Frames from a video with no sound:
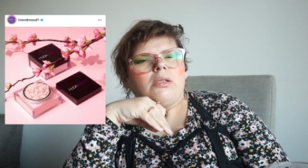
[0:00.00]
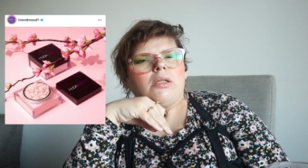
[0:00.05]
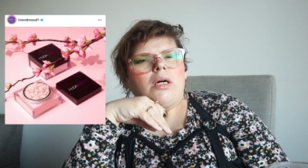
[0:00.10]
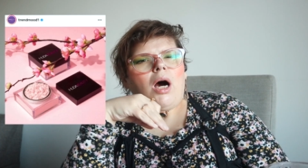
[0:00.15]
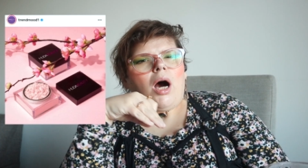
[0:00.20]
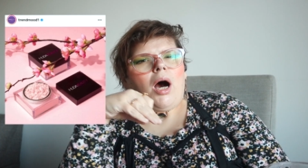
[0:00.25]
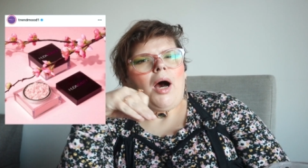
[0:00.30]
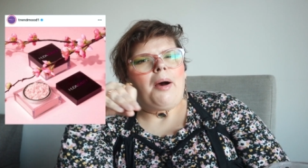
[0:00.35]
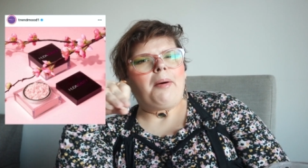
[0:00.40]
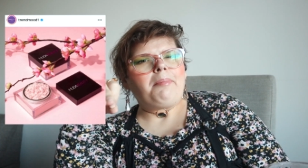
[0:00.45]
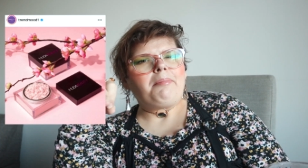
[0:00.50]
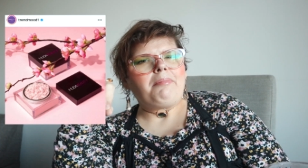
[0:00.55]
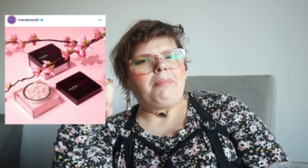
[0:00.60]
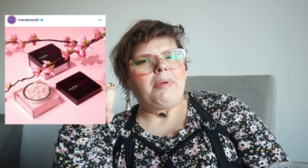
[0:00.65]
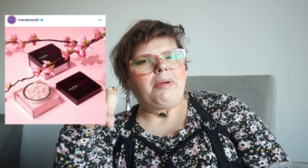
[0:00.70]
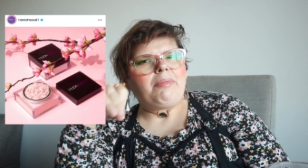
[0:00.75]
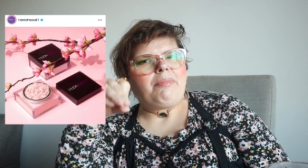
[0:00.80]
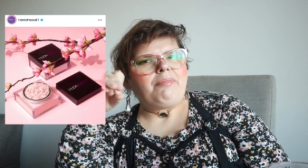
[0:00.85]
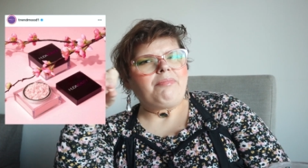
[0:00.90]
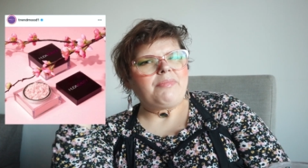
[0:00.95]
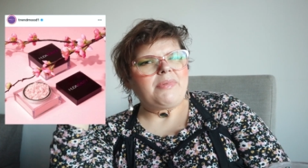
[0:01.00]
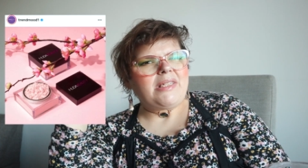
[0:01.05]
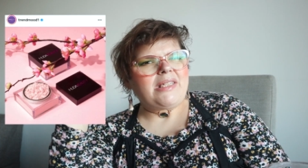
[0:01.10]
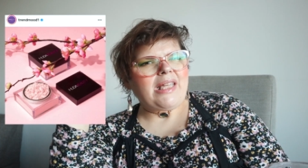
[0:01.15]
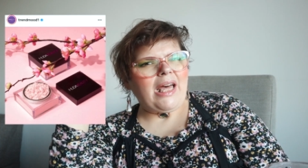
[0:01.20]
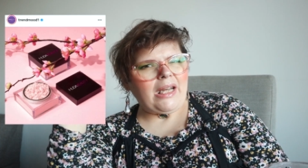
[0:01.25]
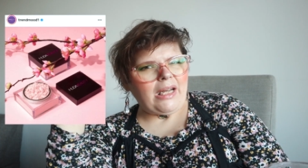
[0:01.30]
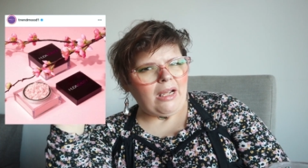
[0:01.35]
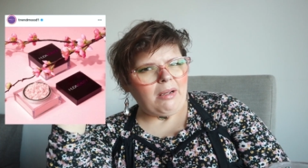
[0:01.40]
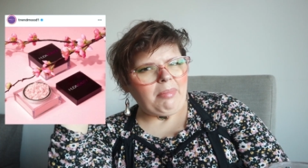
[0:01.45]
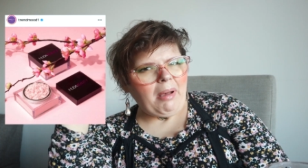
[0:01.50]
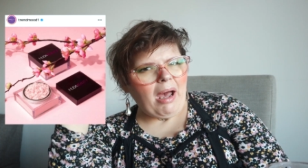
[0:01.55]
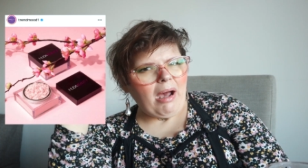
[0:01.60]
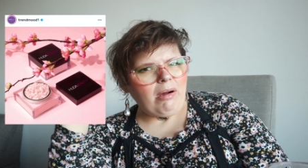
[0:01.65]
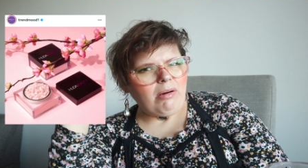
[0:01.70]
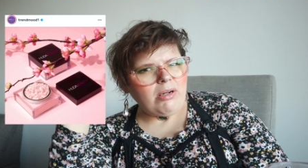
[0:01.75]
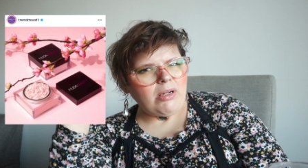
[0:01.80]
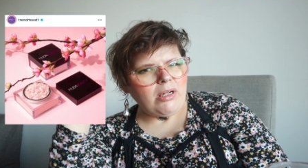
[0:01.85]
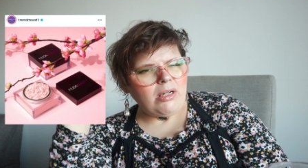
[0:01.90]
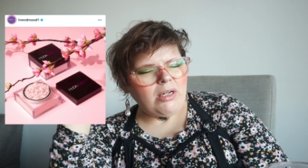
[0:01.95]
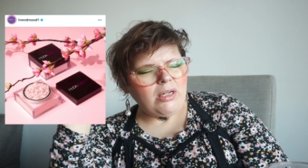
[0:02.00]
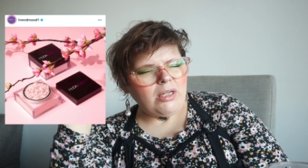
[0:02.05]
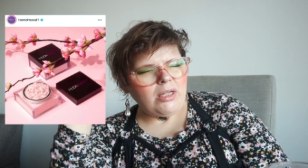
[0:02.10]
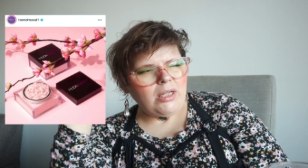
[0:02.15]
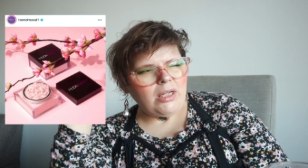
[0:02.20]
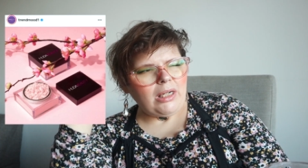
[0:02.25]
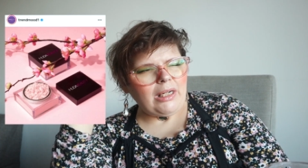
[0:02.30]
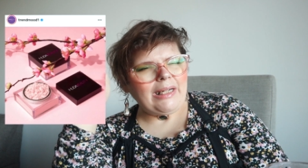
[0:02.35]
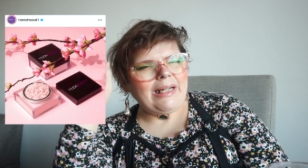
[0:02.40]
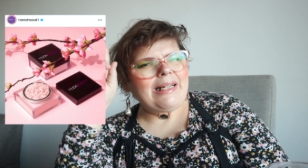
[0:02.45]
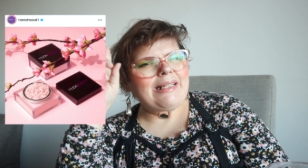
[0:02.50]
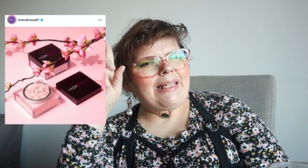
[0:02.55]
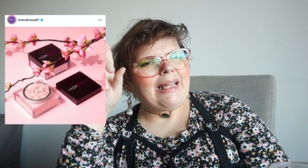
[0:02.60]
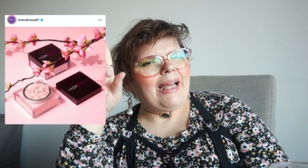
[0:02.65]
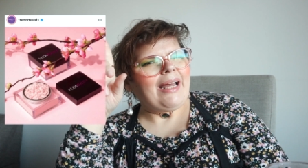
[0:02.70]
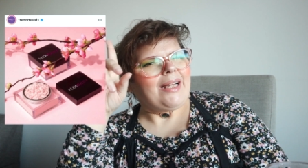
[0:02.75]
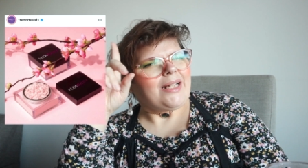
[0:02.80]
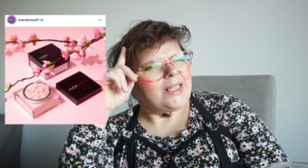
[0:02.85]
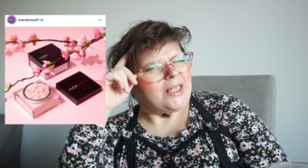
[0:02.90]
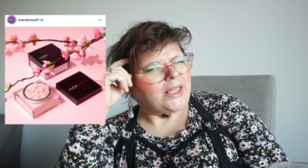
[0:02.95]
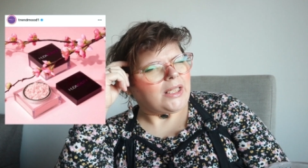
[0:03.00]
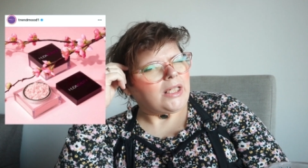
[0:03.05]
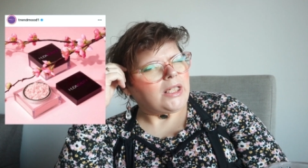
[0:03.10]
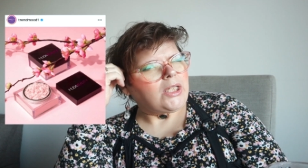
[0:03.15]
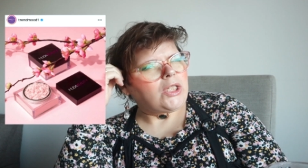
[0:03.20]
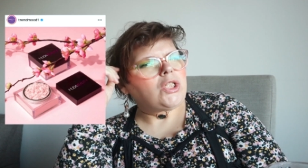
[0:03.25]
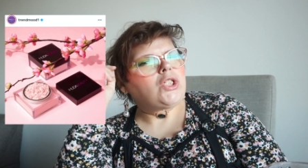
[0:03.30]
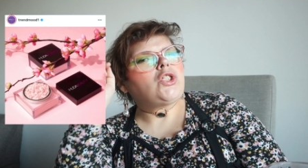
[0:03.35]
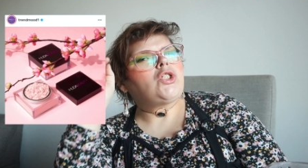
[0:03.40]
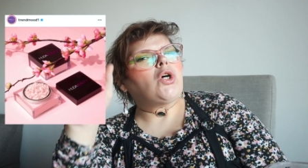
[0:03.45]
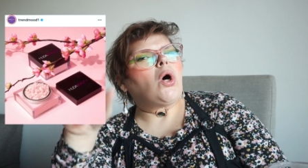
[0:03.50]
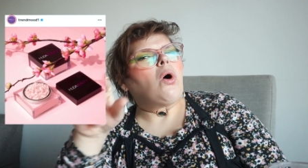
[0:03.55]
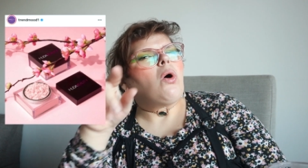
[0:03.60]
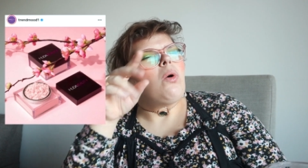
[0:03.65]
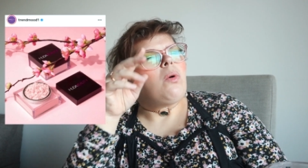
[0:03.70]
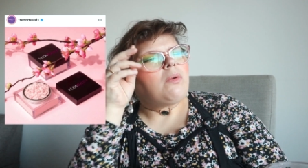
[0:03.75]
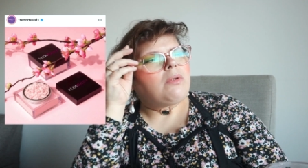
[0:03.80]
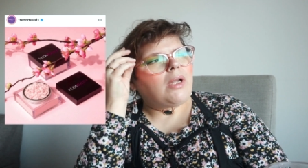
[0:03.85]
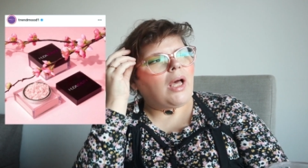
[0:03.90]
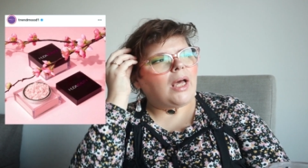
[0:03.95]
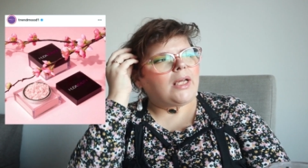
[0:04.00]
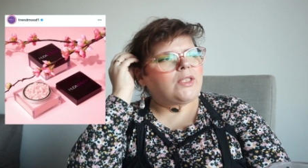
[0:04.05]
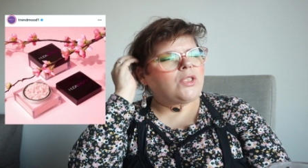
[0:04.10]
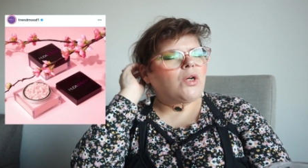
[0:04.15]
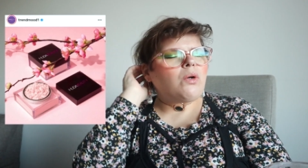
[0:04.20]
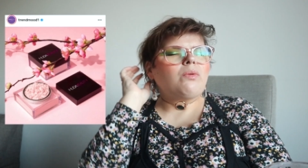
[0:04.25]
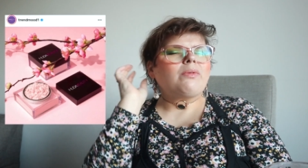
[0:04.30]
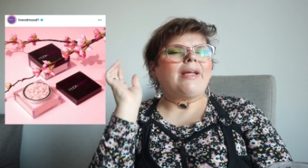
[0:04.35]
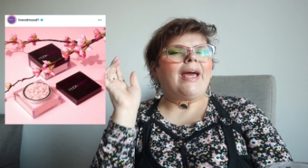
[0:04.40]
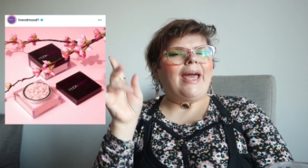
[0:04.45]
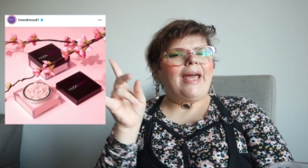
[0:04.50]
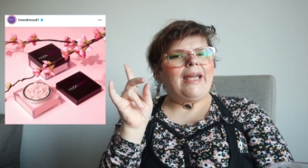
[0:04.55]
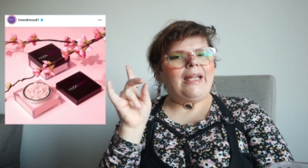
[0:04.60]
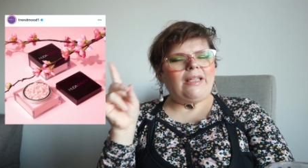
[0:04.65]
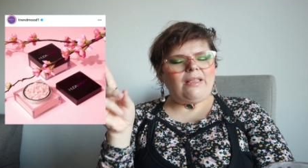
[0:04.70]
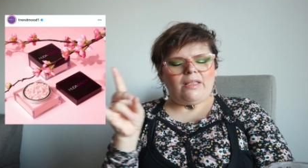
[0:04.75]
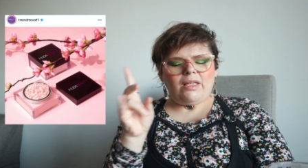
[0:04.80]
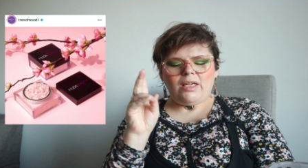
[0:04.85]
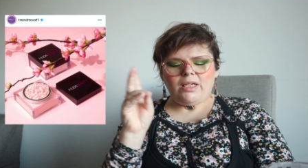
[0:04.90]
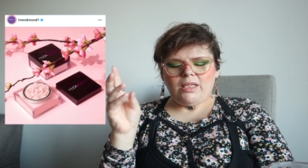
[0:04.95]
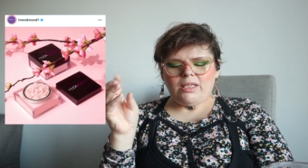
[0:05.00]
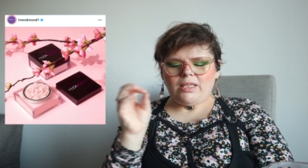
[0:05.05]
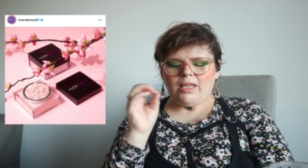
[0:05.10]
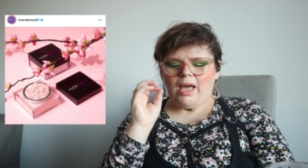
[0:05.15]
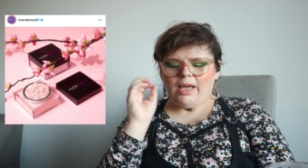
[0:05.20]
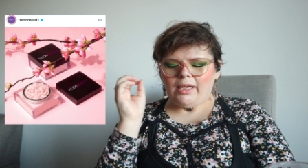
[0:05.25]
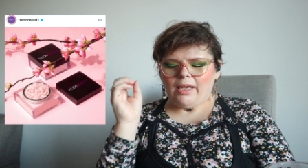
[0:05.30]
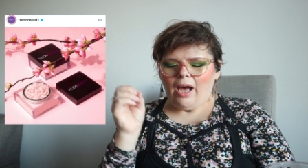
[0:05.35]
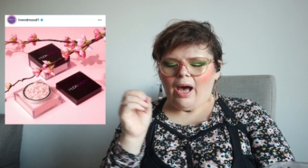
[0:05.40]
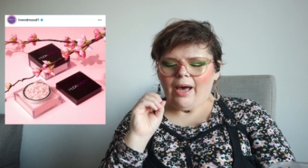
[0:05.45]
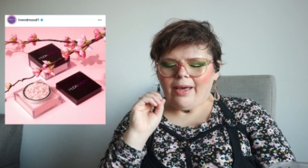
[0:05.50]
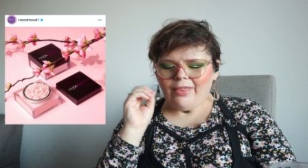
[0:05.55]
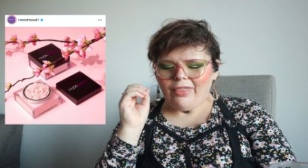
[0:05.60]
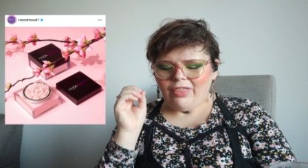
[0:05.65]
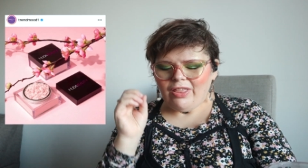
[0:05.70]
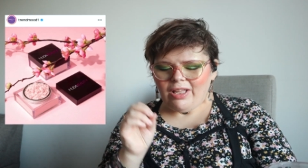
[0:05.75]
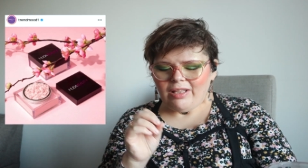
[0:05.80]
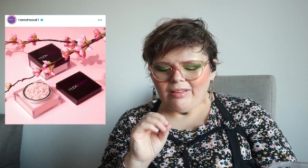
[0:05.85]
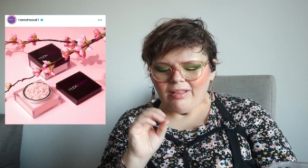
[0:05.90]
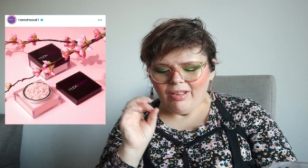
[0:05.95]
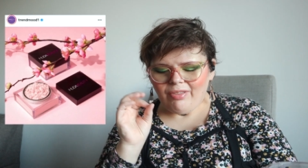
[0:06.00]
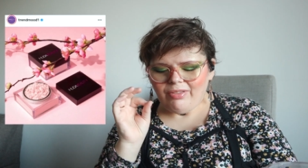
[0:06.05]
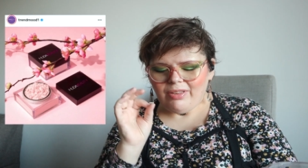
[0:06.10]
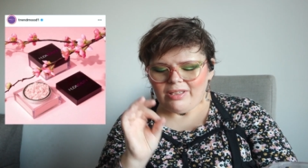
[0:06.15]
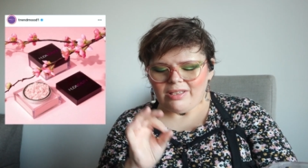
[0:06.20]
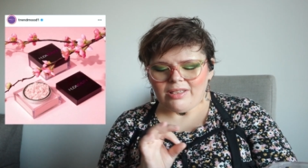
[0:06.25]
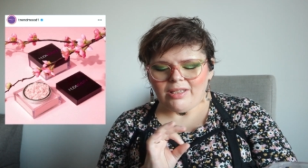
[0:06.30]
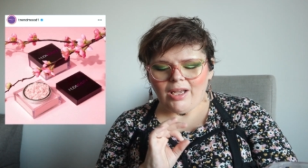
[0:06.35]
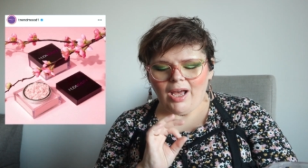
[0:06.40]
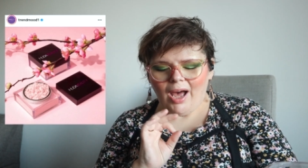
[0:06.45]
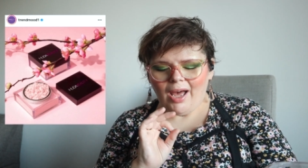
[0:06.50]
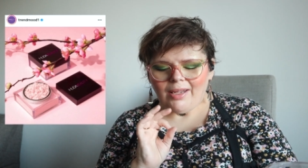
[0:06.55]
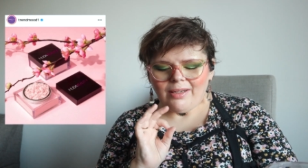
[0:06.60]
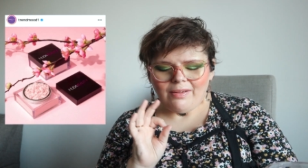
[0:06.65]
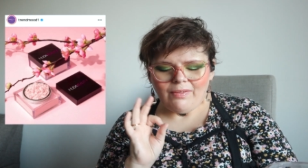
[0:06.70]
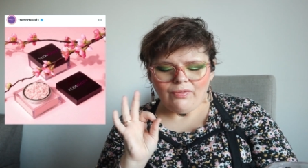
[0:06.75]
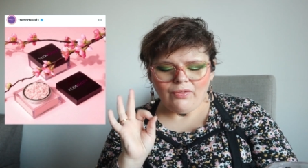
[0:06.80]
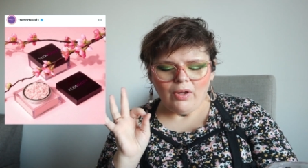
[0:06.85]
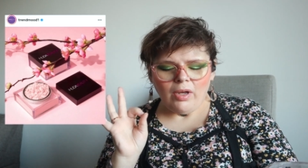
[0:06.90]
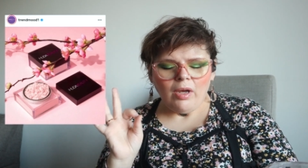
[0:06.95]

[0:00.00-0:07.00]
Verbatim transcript: um, setting powder? Because I actually don't, I don't hate this. I, I think that this kind of